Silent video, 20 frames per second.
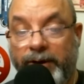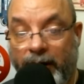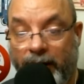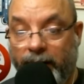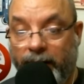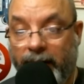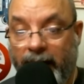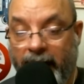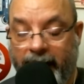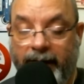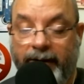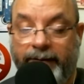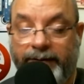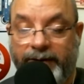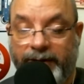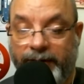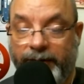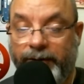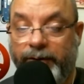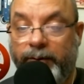don't have
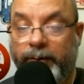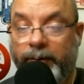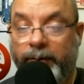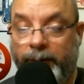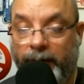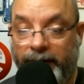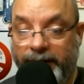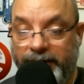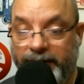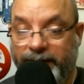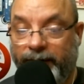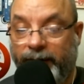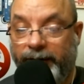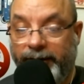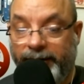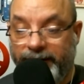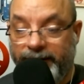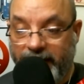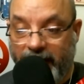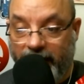to purchase for
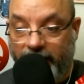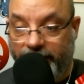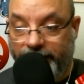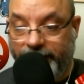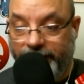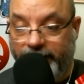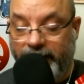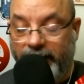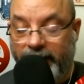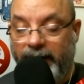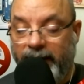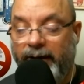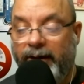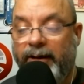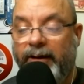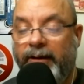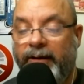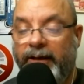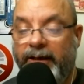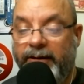yourself
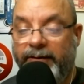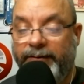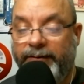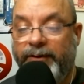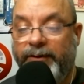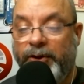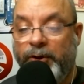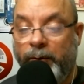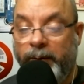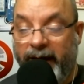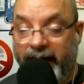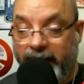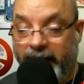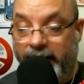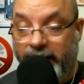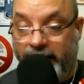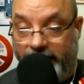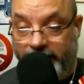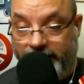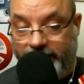if you make it
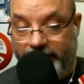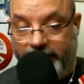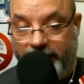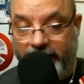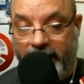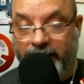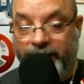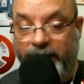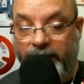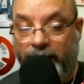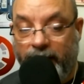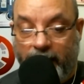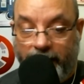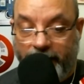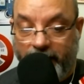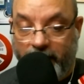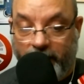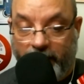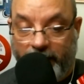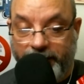in, if you're
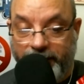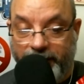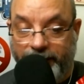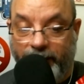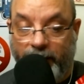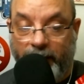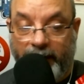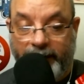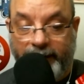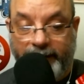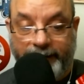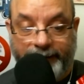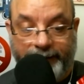already purchased for.